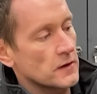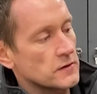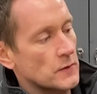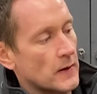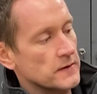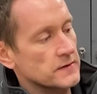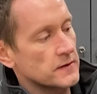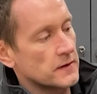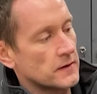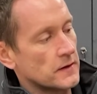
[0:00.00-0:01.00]
So
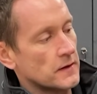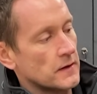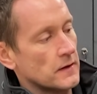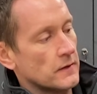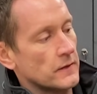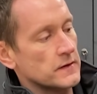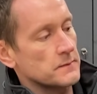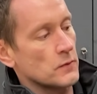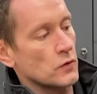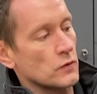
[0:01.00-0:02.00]
as this
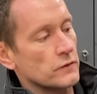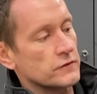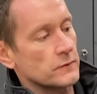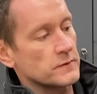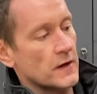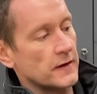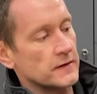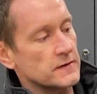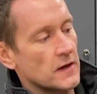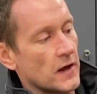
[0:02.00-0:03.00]
moves from side to
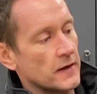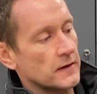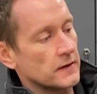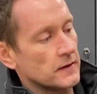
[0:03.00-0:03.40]
side,